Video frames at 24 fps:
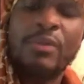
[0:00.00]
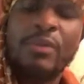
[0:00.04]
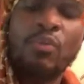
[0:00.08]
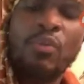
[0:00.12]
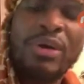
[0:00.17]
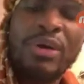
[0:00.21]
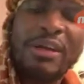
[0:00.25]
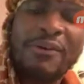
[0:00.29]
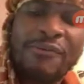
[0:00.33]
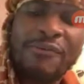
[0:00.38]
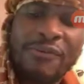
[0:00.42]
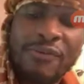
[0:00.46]
Then
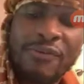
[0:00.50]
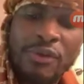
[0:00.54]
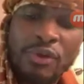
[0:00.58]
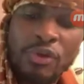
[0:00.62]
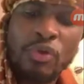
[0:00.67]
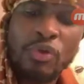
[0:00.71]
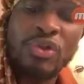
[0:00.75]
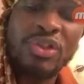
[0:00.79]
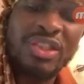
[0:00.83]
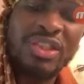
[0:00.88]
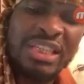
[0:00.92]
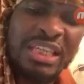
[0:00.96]
what if
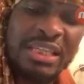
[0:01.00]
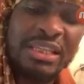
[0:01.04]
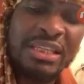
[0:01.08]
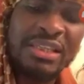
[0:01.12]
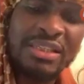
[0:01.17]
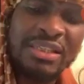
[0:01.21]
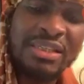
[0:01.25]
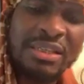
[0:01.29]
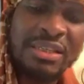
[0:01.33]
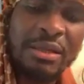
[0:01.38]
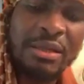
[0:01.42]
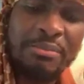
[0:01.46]
you see
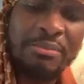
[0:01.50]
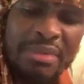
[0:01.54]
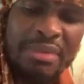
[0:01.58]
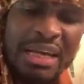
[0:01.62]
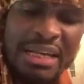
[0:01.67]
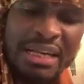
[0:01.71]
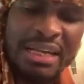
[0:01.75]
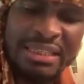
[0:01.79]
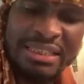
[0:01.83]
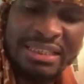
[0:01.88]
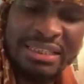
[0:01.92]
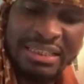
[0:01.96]
the Son of
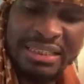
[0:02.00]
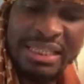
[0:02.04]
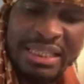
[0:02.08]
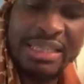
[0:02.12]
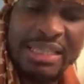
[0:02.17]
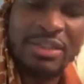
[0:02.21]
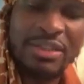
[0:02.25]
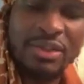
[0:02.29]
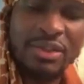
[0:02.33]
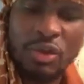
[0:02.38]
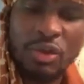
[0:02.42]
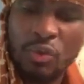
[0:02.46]
Man
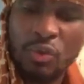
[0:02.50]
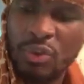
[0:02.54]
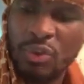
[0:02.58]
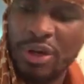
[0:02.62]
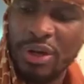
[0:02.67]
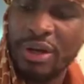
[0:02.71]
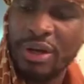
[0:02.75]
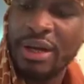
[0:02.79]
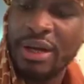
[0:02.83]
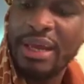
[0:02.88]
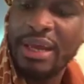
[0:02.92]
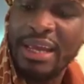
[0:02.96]
ascend to
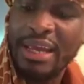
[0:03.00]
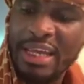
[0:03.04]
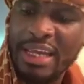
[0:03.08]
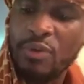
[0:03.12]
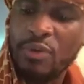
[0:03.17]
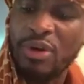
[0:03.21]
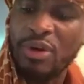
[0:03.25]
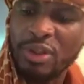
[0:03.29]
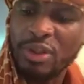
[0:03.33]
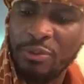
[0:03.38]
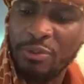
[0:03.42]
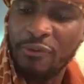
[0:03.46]
where
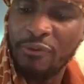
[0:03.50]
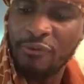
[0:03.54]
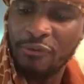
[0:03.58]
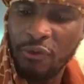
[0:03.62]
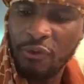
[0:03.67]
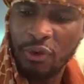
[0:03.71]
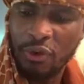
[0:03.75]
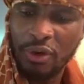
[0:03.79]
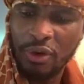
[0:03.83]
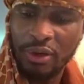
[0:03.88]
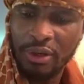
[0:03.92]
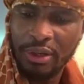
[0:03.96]
he was
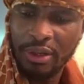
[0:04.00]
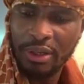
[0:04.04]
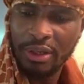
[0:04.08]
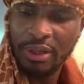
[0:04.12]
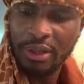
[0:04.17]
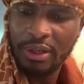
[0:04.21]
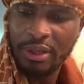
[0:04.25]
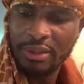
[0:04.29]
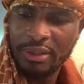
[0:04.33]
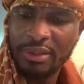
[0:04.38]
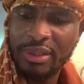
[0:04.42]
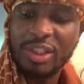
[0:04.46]
before?
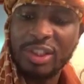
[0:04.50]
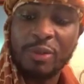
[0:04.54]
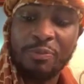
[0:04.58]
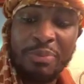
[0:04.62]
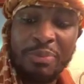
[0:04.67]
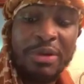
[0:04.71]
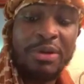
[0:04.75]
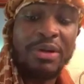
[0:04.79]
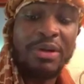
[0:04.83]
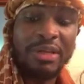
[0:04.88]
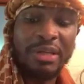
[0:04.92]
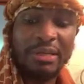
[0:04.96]
The
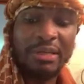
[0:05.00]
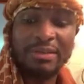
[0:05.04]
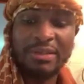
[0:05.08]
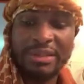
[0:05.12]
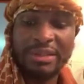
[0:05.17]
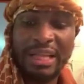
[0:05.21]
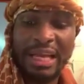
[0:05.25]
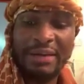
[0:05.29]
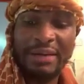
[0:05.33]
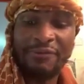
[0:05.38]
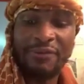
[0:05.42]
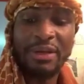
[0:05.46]
Spirit
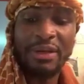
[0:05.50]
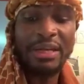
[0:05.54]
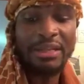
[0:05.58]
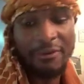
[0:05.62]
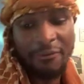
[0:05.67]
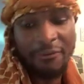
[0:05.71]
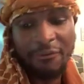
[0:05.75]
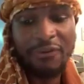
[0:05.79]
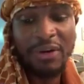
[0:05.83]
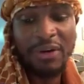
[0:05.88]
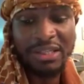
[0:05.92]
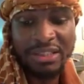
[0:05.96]
gives life
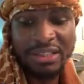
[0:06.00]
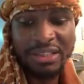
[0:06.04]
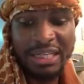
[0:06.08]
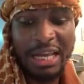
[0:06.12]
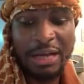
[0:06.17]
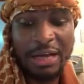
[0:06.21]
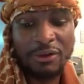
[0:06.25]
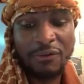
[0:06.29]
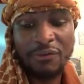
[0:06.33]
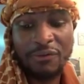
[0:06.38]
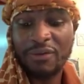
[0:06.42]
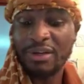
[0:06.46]
and the flesh
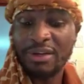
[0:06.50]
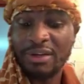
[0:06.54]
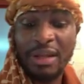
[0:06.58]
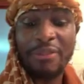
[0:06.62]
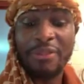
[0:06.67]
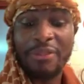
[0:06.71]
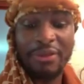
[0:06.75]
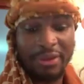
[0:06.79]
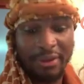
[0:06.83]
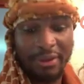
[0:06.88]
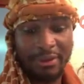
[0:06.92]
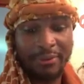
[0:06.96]
counts for
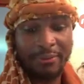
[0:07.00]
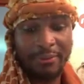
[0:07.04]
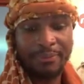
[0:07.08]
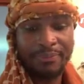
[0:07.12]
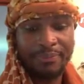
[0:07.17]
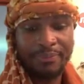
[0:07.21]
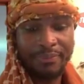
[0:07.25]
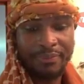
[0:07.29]
nothing.